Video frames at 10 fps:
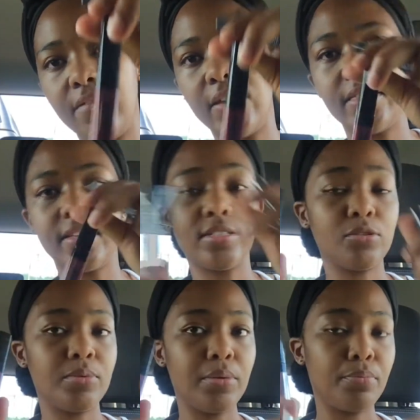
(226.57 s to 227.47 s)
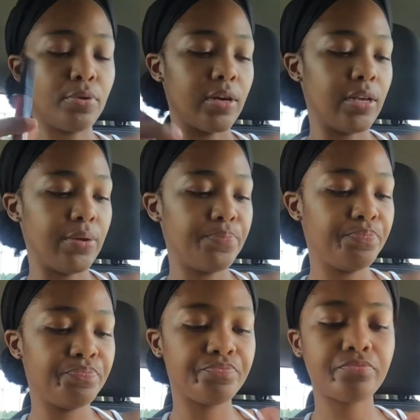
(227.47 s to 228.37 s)
I think this will be pretty.
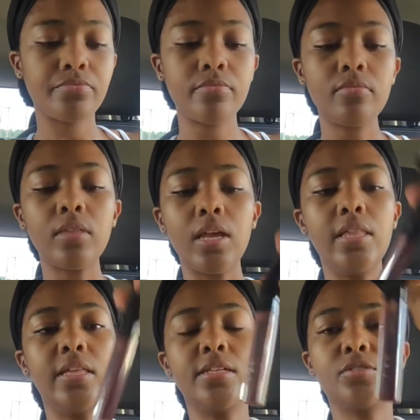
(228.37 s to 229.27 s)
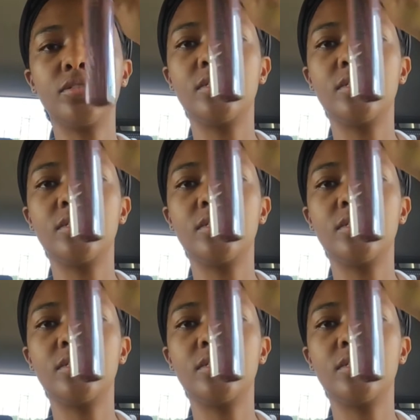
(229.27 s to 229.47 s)
And then this one's